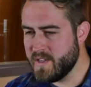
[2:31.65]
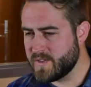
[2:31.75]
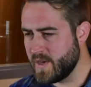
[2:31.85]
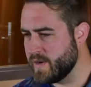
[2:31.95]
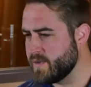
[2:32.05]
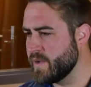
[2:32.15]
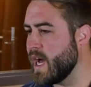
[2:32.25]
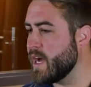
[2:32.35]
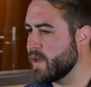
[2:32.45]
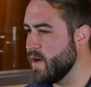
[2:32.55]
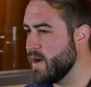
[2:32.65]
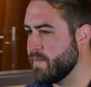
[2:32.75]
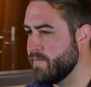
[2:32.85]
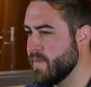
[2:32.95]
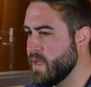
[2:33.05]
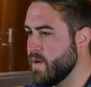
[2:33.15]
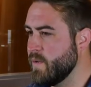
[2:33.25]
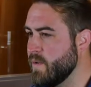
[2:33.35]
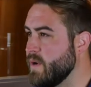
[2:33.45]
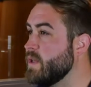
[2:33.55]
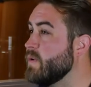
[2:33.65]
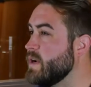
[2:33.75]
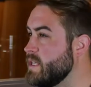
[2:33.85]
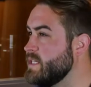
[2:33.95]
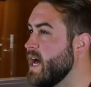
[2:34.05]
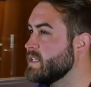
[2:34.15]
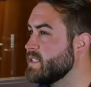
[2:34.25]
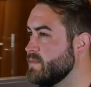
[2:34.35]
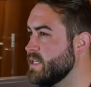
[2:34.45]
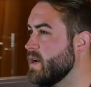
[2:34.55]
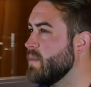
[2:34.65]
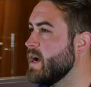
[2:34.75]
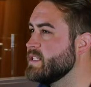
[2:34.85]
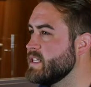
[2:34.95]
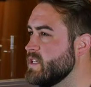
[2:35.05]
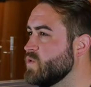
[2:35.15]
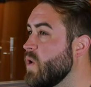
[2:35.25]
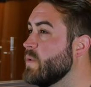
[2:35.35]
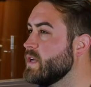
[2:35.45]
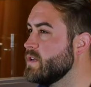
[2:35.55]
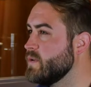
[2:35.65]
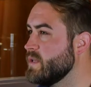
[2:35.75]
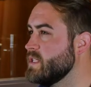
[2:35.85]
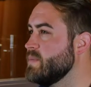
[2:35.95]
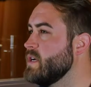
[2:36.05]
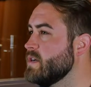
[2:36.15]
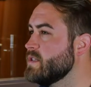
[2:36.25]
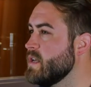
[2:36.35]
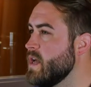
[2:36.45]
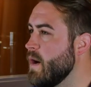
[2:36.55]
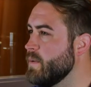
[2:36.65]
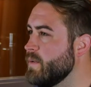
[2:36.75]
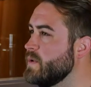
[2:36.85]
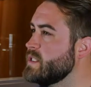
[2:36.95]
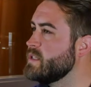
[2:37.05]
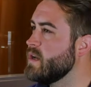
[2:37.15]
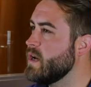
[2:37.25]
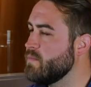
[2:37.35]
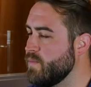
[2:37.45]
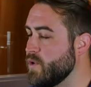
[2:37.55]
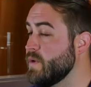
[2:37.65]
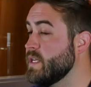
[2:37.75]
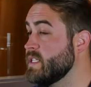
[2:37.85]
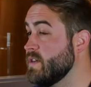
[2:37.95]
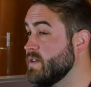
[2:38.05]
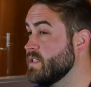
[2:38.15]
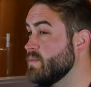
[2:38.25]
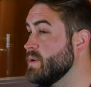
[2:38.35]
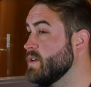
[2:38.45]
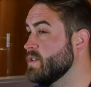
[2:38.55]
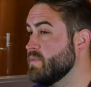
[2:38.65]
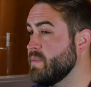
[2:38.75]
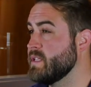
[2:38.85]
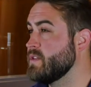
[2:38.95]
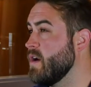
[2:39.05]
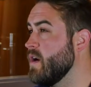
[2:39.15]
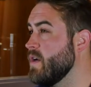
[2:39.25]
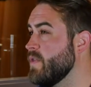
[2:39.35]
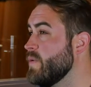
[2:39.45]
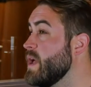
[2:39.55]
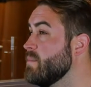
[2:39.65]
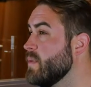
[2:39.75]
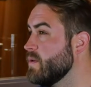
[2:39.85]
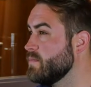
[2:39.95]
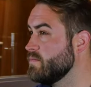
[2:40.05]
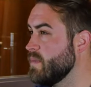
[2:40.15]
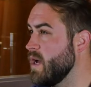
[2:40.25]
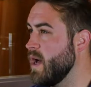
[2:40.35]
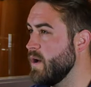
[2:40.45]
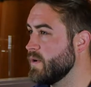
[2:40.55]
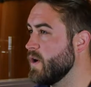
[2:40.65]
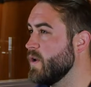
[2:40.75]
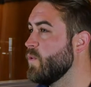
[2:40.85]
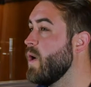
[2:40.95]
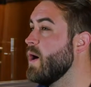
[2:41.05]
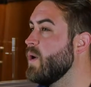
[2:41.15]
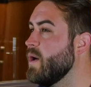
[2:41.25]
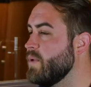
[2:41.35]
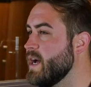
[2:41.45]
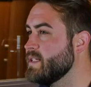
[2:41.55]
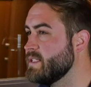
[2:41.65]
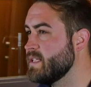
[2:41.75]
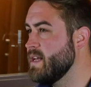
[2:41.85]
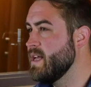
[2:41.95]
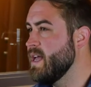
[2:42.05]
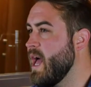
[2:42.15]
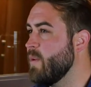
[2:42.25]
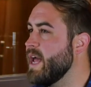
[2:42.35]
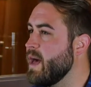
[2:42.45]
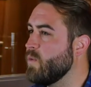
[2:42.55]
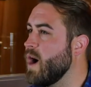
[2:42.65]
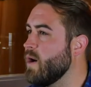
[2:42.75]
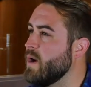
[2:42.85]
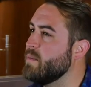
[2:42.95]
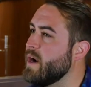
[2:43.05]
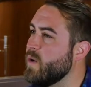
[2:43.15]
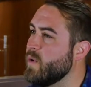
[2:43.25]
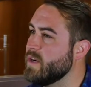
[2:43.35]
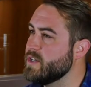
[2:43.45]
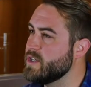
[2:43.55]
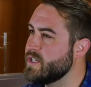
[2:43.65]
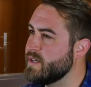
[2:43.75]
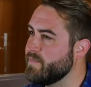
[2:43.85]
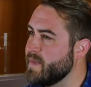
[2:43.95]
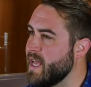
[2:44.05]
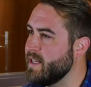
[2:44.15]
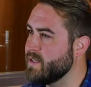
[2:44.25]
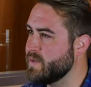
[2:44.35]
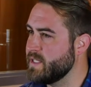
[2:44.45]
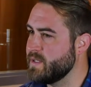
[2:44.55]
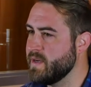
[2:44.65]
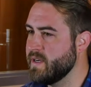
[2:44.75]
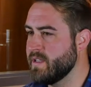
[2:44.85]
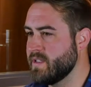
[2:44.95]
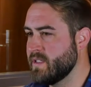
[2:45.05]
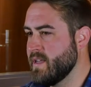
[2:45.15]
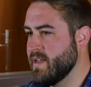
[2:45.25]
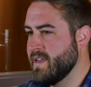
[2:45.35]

So as we got going, we really wanted to test the Brettanomyces, what we could do with these beers. We brewed a series of beers based on the rainbow. We called it the Wild Wild Bretts. And we'd had Wild Wild Brett Orange. And this was this beer that's,